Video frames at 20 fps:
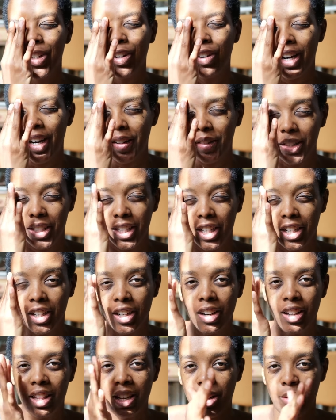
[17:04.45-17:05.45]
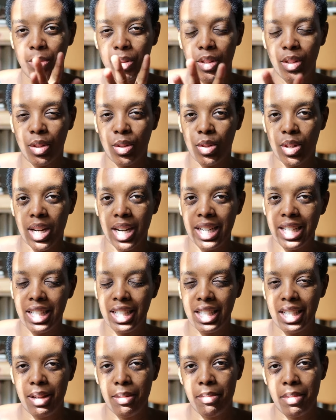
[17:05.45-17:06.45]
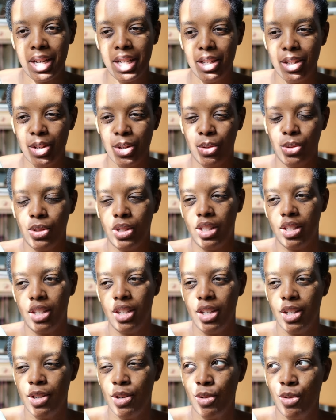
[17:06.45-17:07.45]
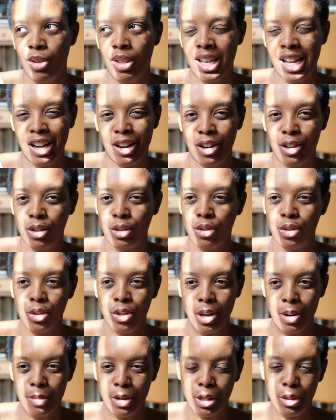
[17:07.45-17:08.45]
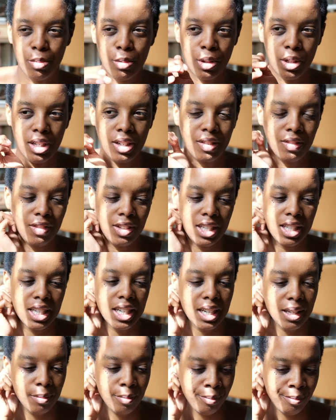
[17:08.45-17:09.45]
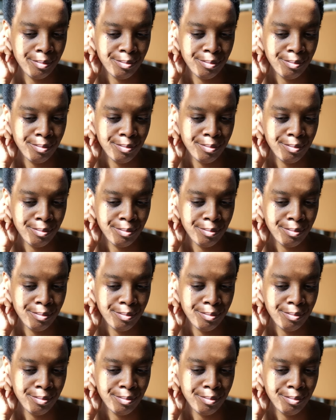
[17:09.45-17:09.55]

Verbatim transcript: around here that I'm still trying to dip my toes into that are so much more convenient.